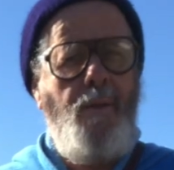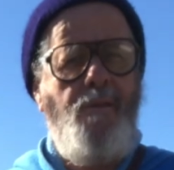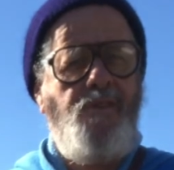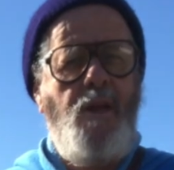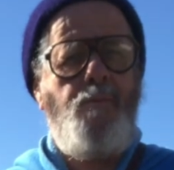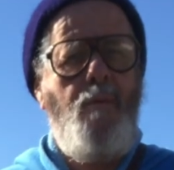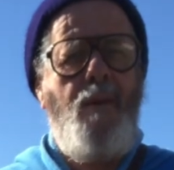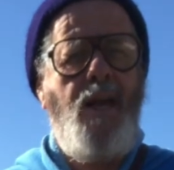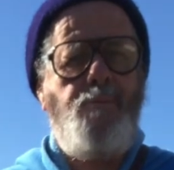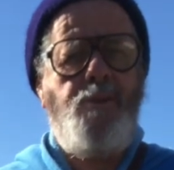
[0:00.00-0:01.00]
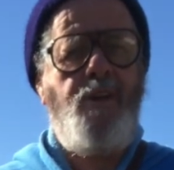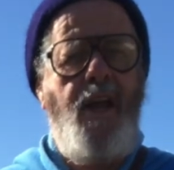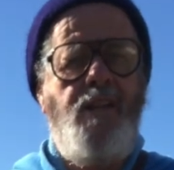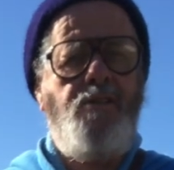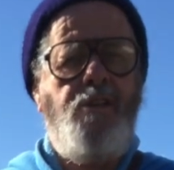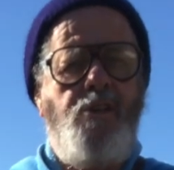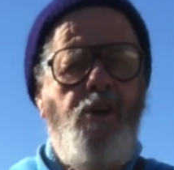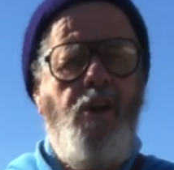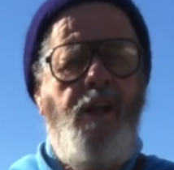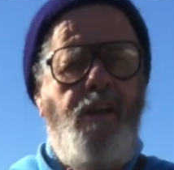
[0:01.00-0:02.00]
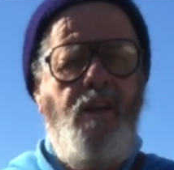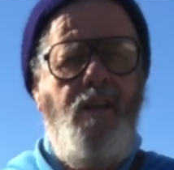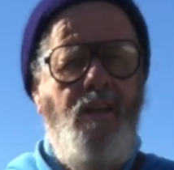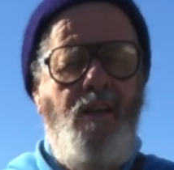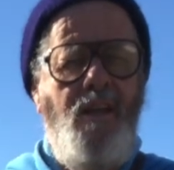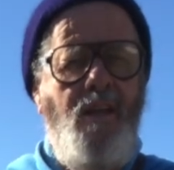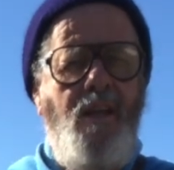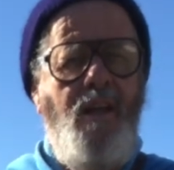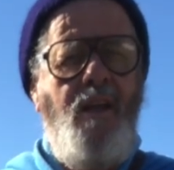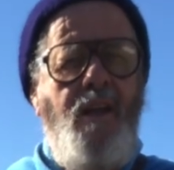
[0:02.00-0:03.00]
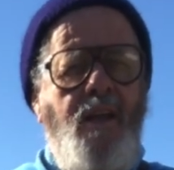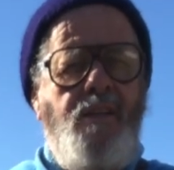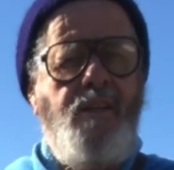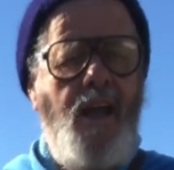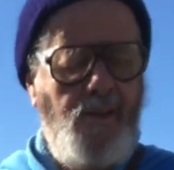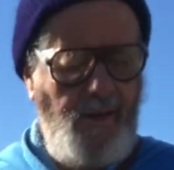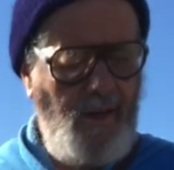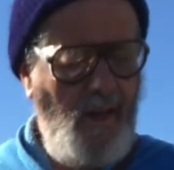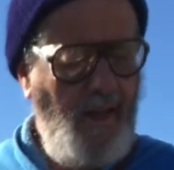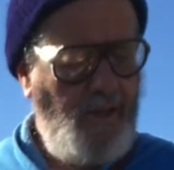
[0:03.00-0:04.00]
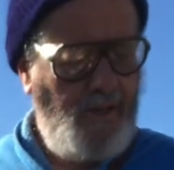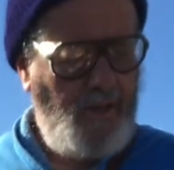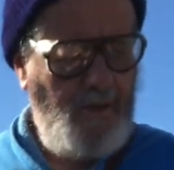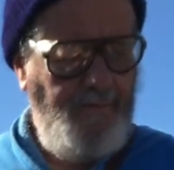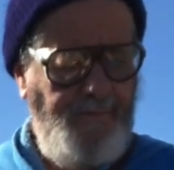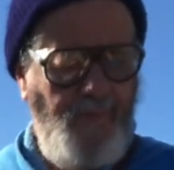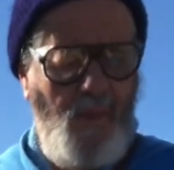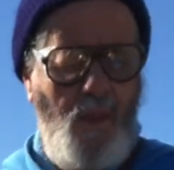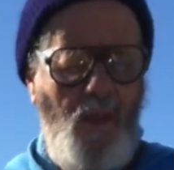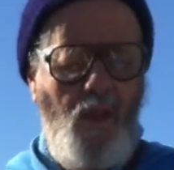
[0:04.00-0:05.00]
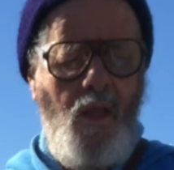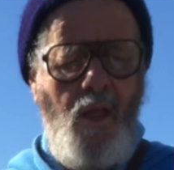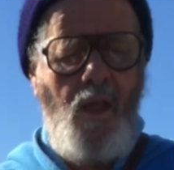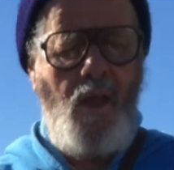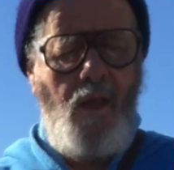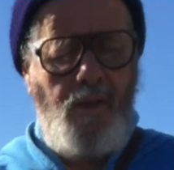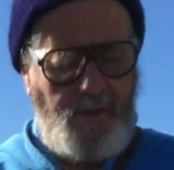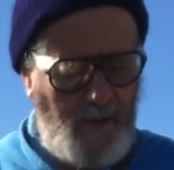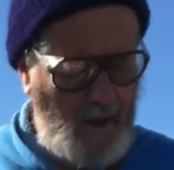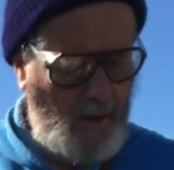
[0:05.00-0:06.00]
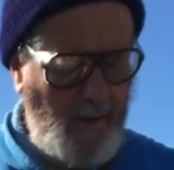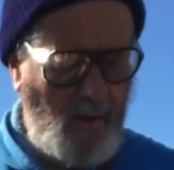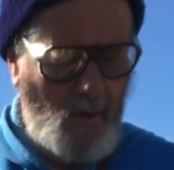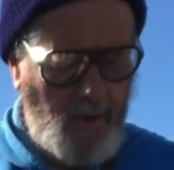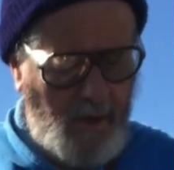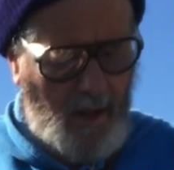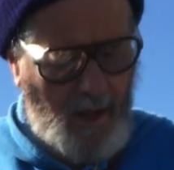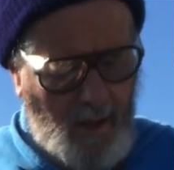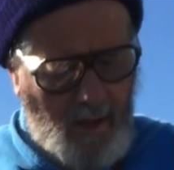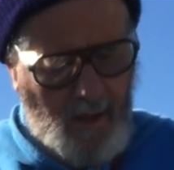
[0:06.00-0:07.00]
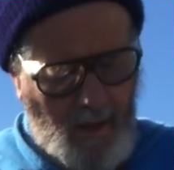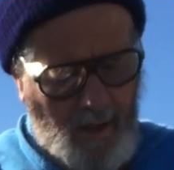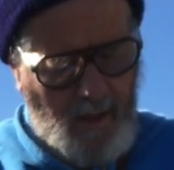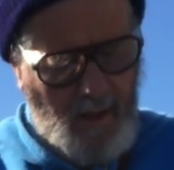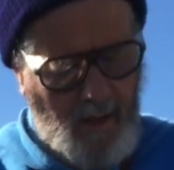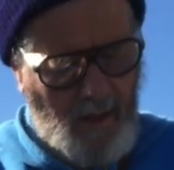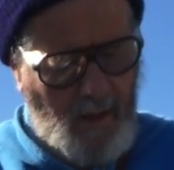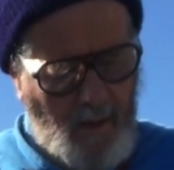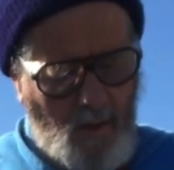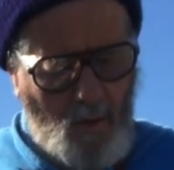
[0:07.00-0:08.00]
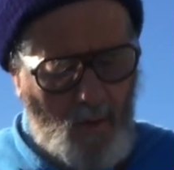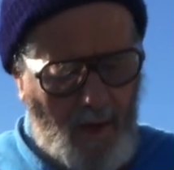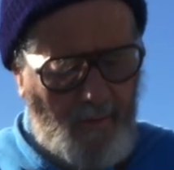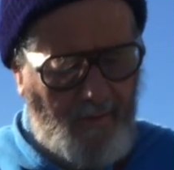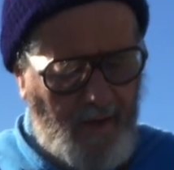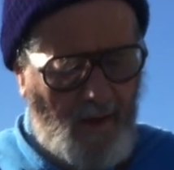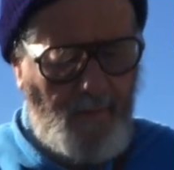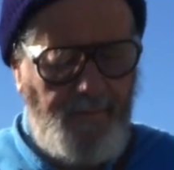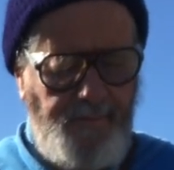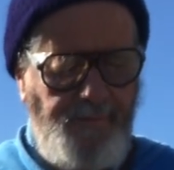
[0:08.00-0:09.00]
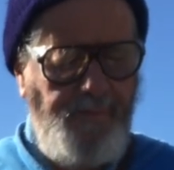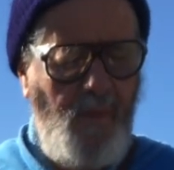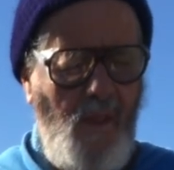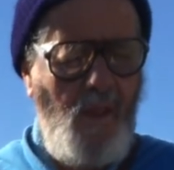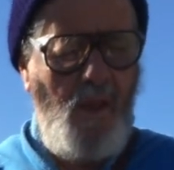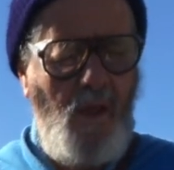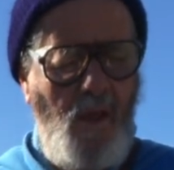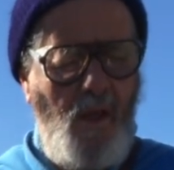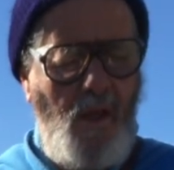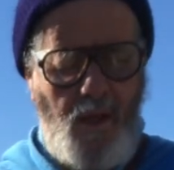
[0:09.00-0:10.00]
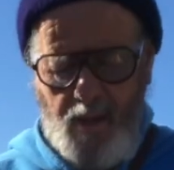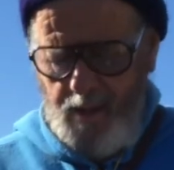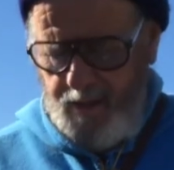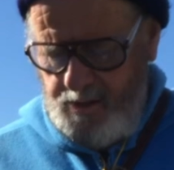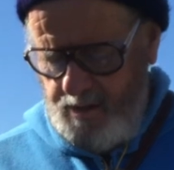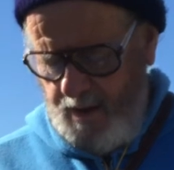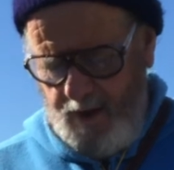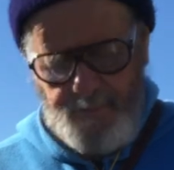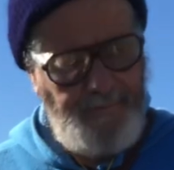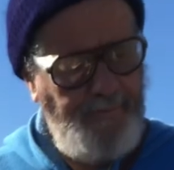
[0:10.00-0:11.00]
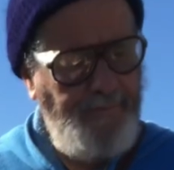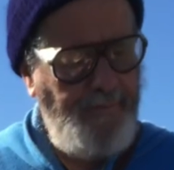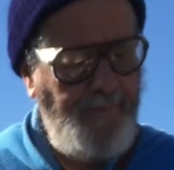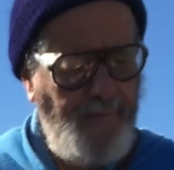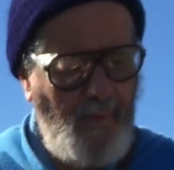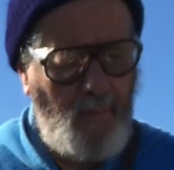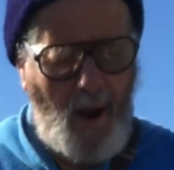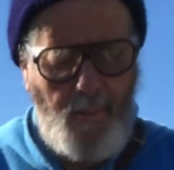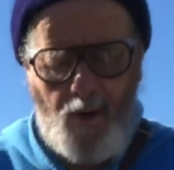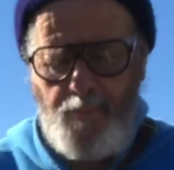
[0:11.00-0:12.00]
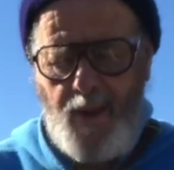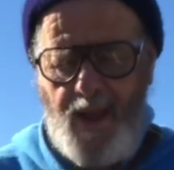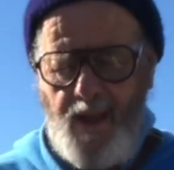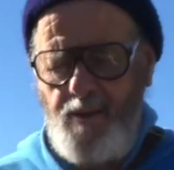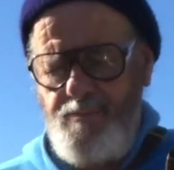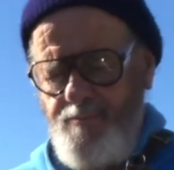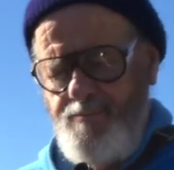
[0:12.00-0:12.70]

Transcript: beef tip and mashed potatoes is good. It's actually delicious. So, of course, the old white film. Let's prime our pan.